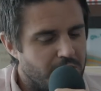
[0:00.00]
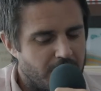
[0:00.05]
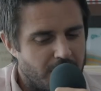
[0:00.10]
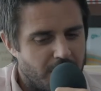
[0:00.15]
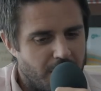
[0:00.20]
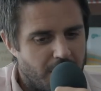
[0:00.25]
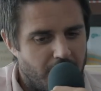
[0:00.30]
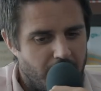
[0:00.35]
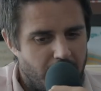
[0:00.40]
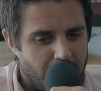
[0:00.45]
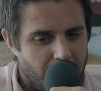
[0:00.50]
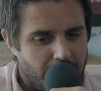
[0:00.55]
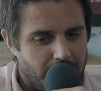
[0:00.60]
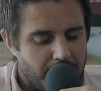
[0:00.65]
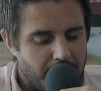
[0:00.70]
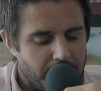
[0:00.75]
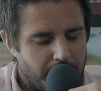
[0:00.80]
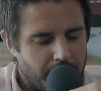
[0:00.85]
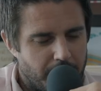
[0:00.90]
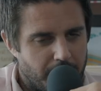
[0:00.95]
Yeah.
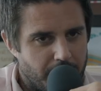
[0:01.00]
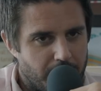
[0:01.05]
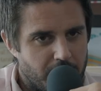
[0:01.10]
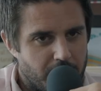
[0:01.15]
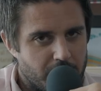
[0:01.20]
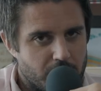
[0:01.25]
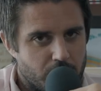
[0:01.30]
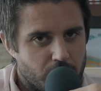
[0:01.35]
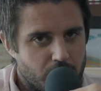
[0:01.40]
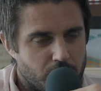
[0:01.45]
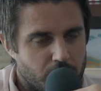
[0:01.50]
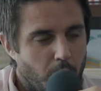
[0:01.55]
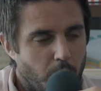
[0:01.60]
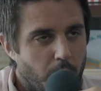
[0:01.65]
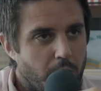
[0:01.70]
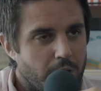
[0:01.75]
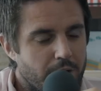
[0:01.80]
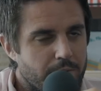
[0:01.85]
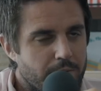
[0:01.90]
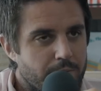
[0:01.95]
Um,
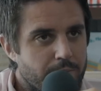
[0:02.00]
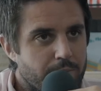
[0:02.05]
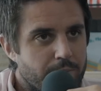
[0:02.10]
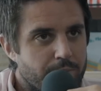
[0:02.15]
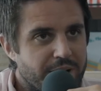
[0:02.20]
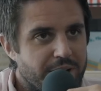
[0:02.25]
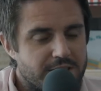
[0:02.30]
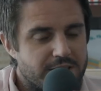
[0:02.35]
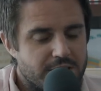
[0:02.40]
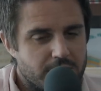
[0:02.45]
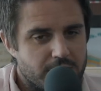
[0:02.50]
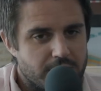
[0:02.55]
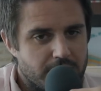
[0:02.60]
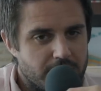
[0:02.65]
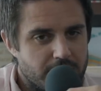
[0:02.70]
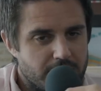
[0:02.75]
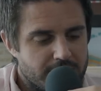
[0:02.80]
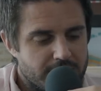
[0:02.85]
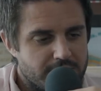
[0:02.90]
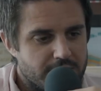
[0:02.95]
so
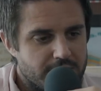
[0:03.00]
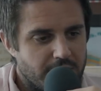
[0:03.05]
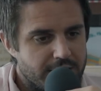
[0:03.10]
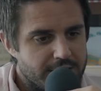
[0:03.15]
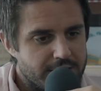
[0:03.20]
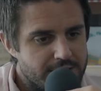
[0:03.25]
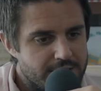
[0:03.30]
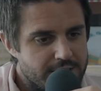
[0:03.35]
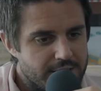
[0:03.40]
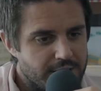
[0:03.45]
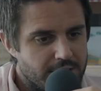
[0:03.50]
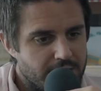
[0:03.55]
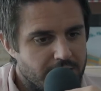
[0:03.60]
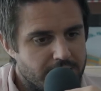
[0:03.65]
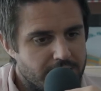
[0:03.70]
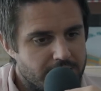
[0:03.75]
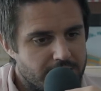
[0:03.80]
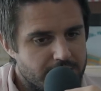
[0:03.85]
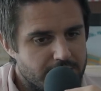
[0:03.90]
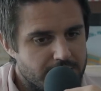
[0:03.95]
basically, this
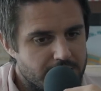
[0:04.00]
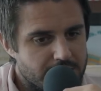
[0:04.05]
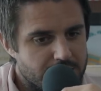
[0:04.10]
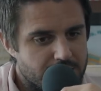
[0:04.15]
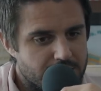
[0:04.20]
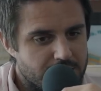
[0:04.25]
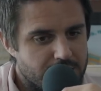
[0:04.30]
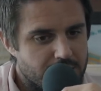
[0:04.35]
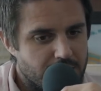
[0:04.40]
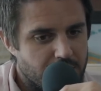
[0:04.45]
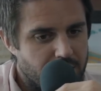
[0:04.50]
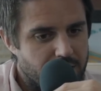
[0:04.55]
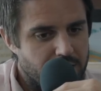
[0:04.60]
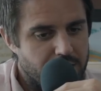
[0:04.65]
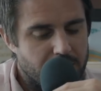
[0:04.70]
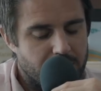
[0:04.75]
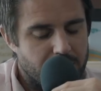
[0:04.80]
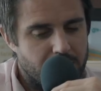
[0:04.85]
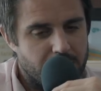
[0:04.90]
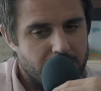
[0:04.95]
idea is
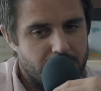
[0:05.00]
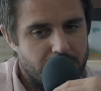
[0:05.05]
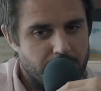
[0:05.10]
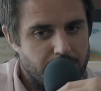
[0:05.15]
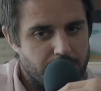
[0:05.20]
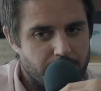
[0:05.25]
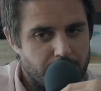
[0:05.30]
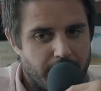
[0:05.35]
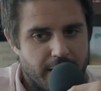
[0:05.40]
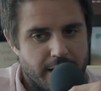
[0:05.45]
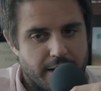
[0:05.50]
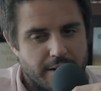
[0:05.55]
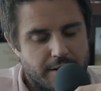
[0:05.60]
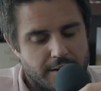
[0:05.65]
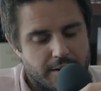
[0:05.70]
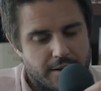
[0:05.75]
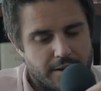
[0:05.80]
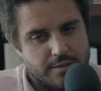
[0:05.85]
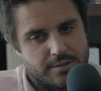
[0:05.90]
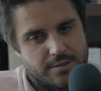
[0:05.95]
and
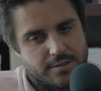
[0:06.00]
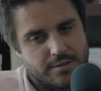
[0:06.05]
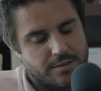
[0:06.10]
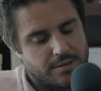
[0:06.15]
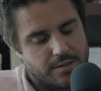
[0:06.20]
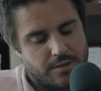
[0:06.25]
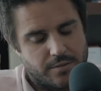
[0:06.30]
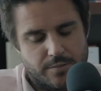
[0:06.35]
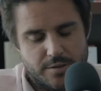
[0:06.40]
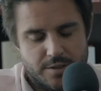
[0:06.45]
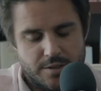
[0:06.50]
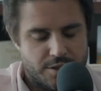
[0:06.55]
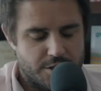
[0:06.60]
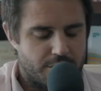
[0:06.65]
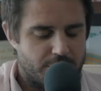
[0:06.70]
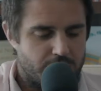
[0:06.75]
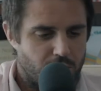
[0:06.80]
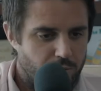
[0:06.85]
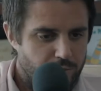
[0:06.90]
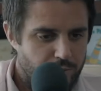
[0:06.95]
man, it's
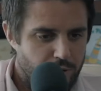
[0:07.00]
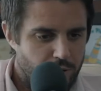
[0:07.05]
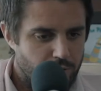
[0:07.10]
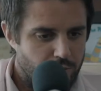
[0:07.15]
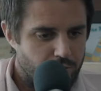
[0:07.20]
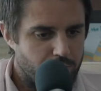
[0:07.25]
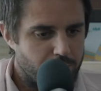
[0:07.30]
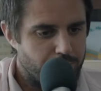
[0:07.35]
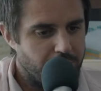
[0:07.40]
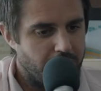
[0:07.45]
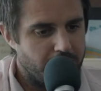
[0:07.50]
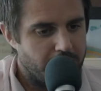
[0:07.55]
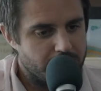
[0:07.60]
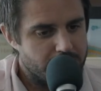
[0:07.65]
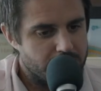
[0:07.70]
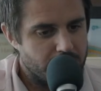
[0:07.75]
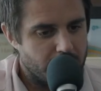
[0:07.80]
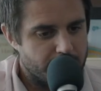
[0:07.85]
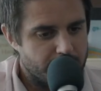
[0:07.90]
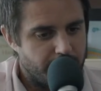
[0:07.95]
just so beautifully painted.
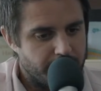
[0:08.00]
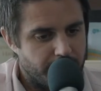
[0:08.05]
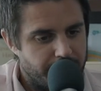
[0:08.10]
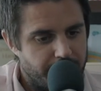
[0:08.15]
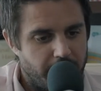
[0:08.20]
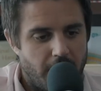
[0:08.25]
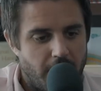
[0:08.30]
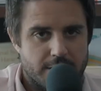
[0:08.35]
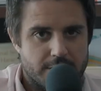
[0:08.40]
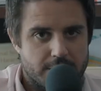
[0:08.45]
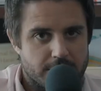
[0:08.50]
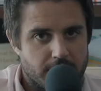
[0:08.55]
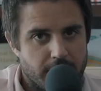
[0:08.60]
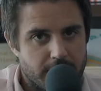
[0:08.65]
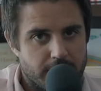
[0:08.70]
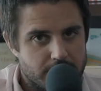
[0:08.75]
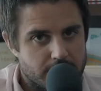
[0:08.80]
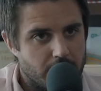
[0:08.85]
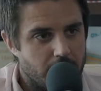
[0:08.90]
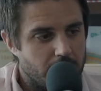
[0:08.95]
He talks about the fox and the
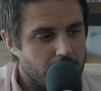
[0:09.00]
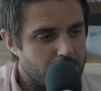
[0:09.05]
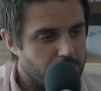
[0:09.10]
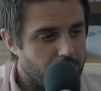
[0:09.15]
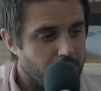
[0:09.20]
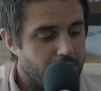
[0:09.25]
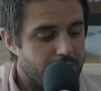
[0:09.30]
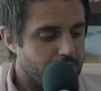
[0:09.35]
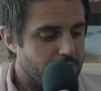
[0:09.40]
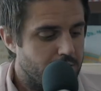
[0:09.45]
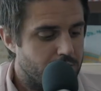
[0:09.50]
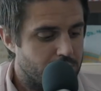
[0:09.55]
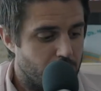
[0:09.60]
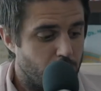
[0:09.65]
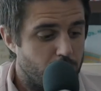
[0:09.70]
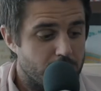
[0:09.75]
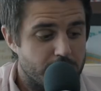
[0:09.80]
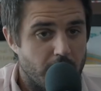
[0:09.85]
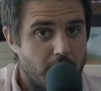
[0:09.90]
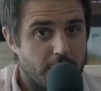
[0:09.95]
hedgehog, right?
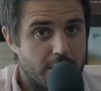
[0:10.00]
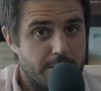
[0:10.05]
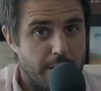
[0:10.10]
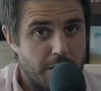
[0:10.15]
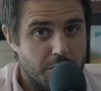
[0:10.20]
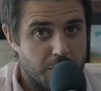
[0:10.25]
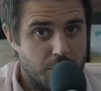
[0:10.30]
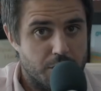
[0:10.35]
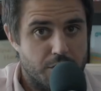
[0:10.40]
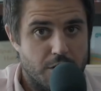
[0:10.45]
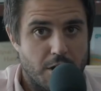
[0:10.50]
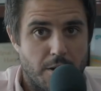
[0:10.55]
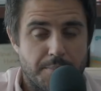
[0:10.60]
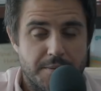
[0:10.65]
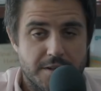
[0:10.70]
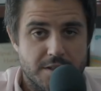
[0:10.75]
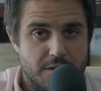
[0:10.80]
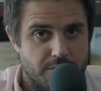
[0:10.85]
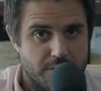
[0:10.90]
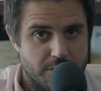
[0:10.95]
So we're talking about good
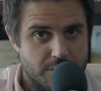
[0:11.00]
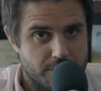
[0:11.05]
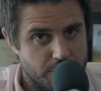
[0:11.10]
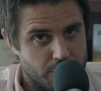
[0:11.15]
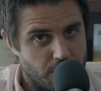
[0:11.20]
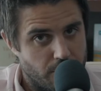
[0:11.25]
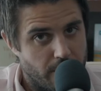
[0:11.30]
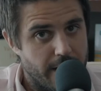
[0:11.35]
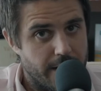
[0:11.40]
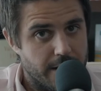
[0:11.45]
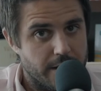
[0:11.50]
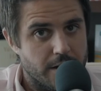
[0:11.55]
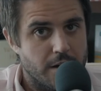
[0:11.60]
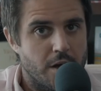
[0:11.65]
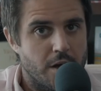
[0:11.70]
companies versus great.